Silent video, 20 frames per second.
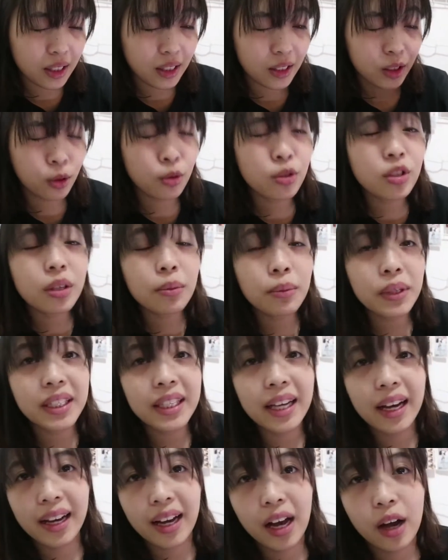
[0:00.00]
social
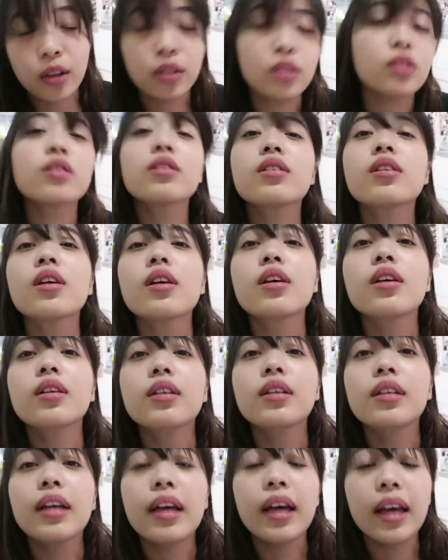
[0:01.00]
media accounts.
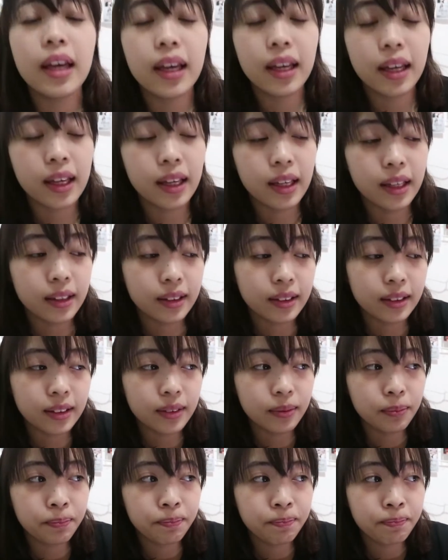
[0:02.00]
And
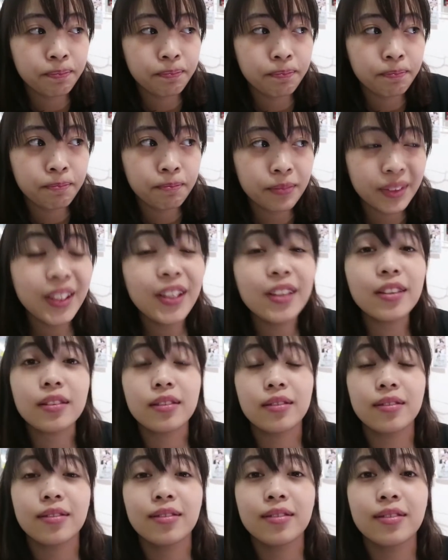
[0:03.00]
yun
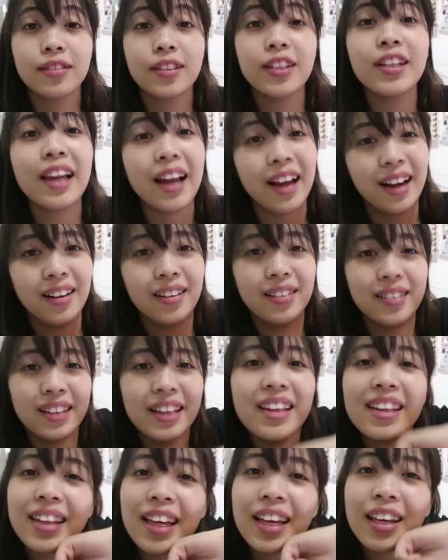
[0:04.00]
lang.
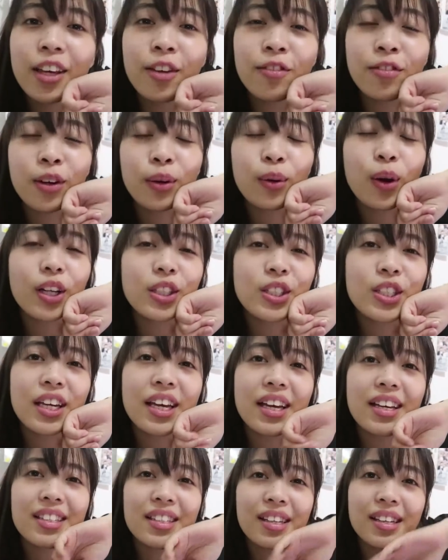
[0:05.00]
Thank you for
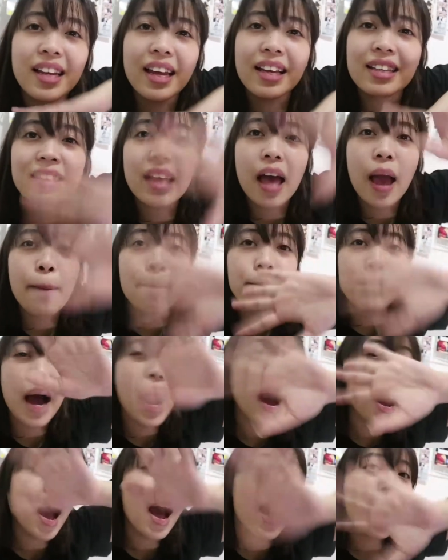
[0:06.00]
watching. See you next time.
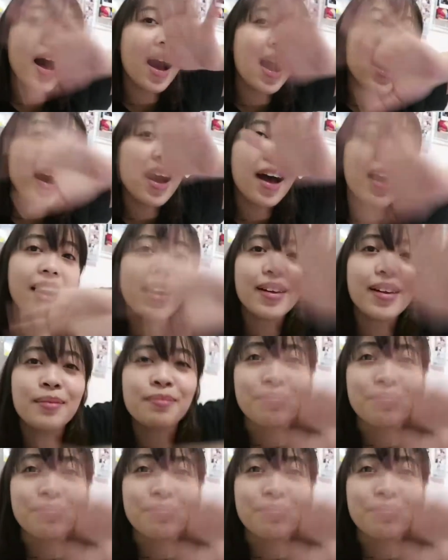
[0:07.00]
Bye.